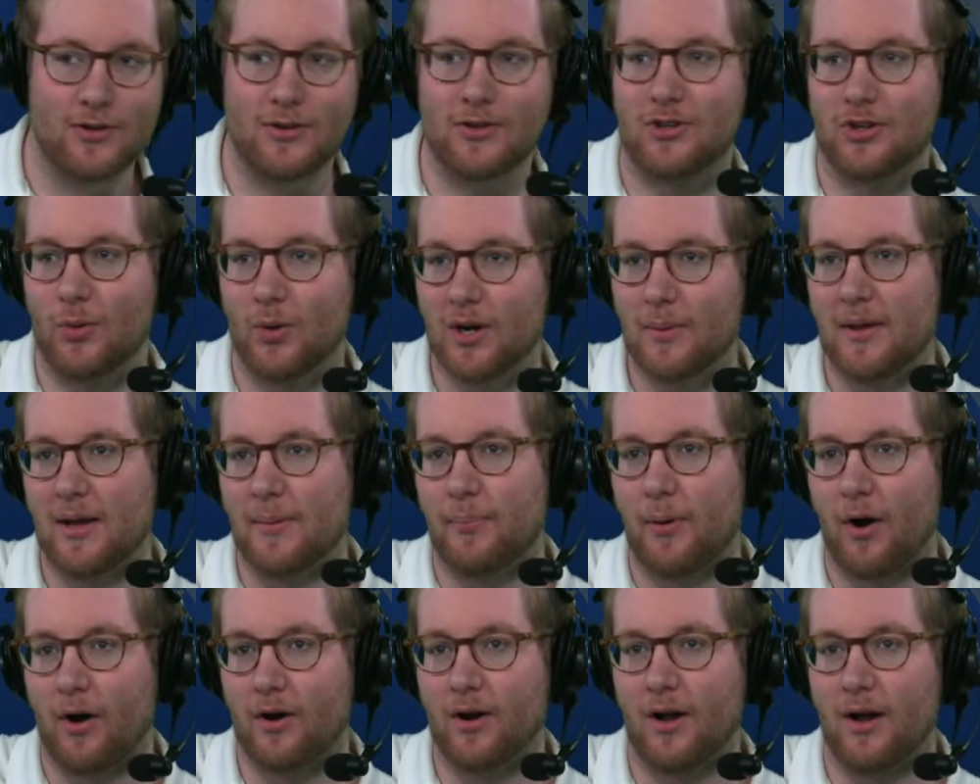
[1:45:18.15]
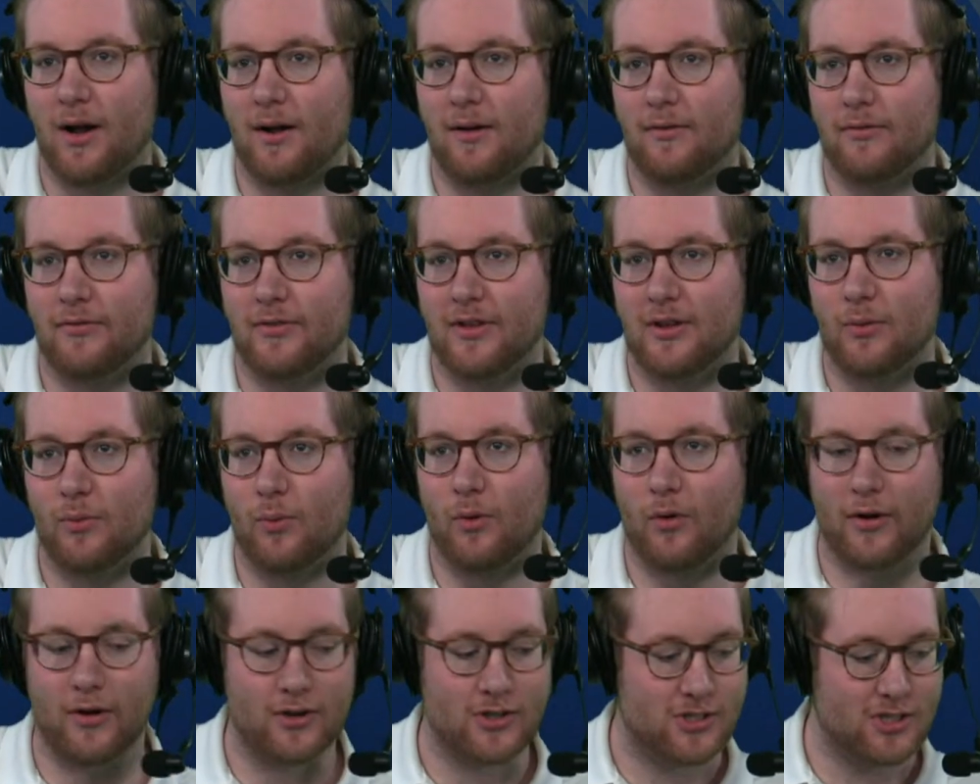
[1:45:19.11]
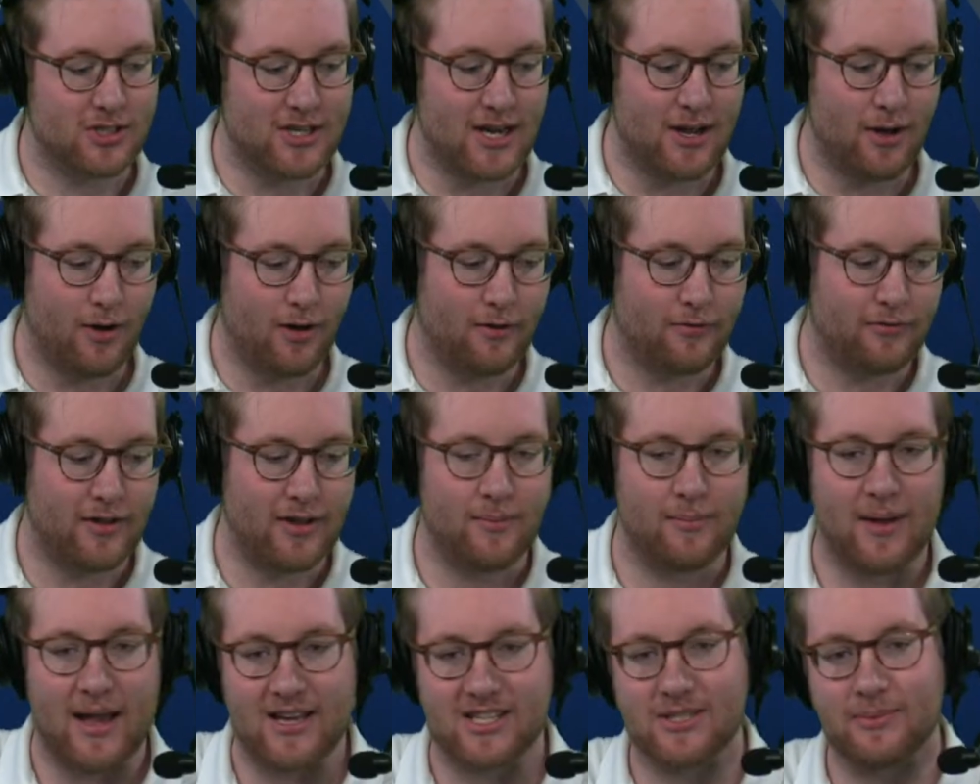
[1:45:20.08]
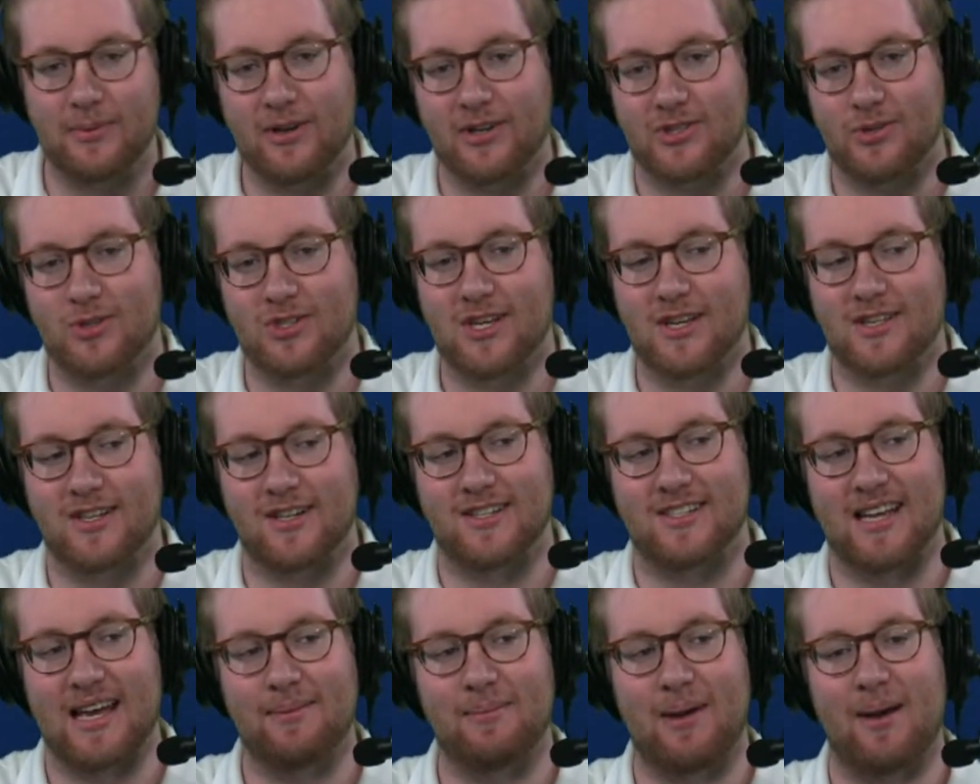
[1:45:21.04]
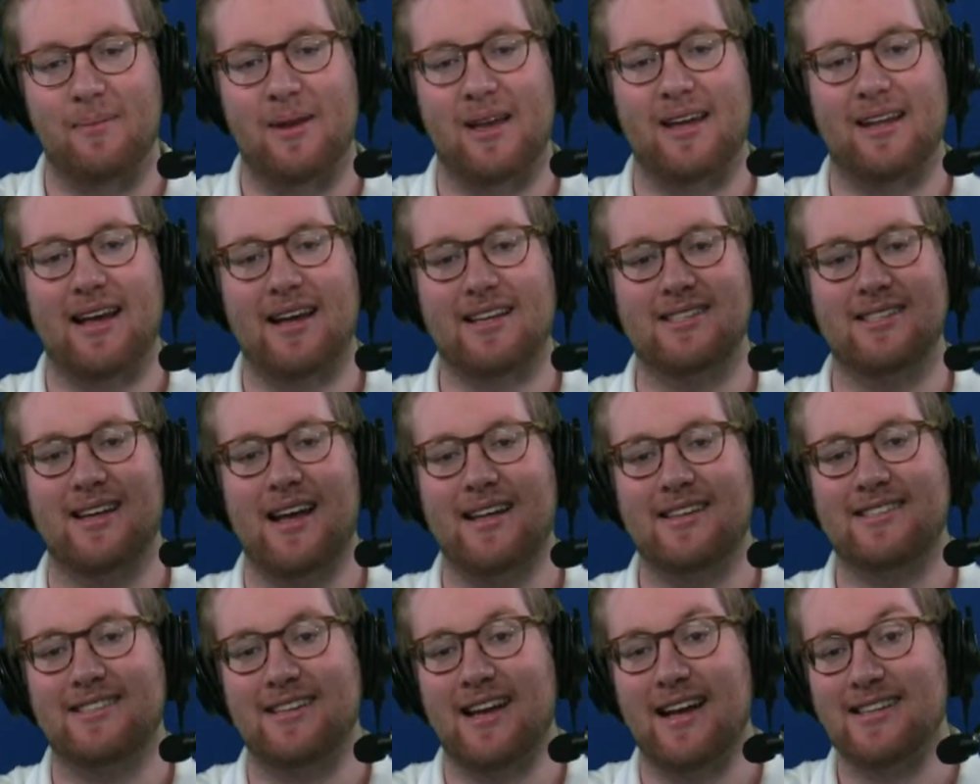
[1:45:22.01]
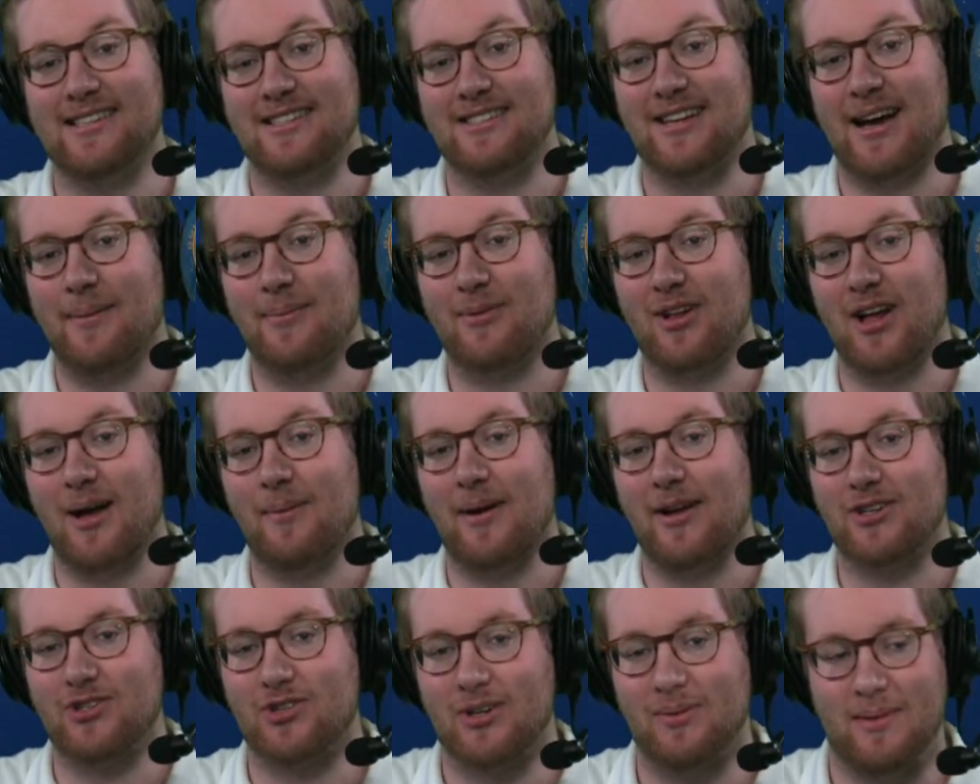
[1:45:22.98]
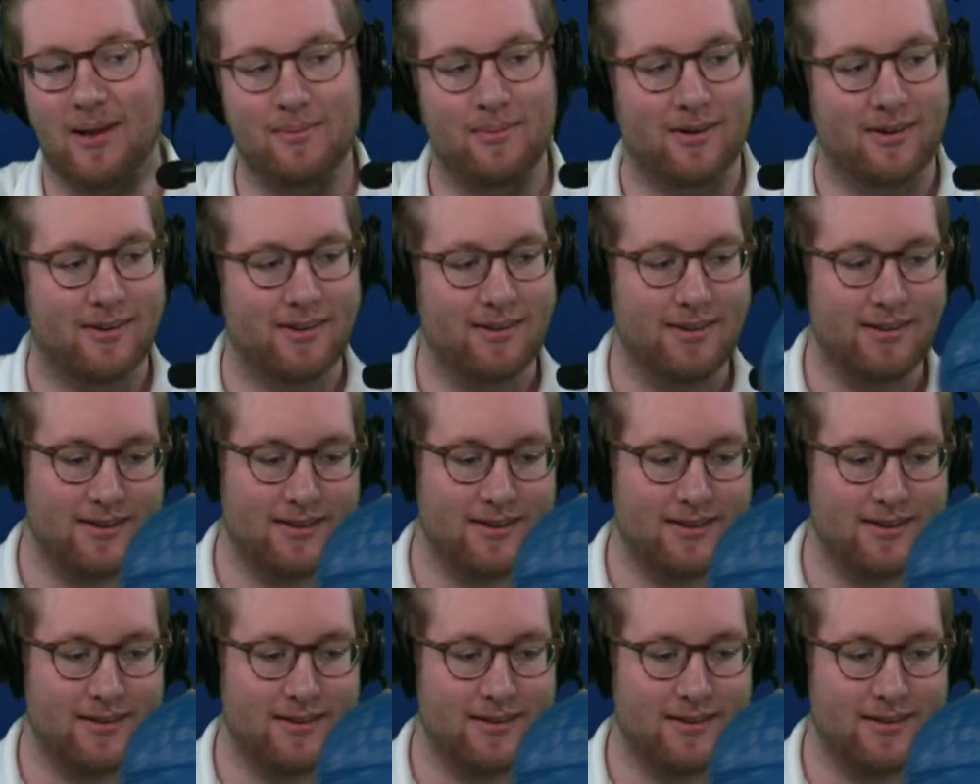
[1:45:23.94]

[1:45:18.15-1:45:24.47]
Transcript: do you want to be a part of the Warriors Today Hall of Fame basketball? Because you sent it a 10, my man. That's a Dub Club entry member.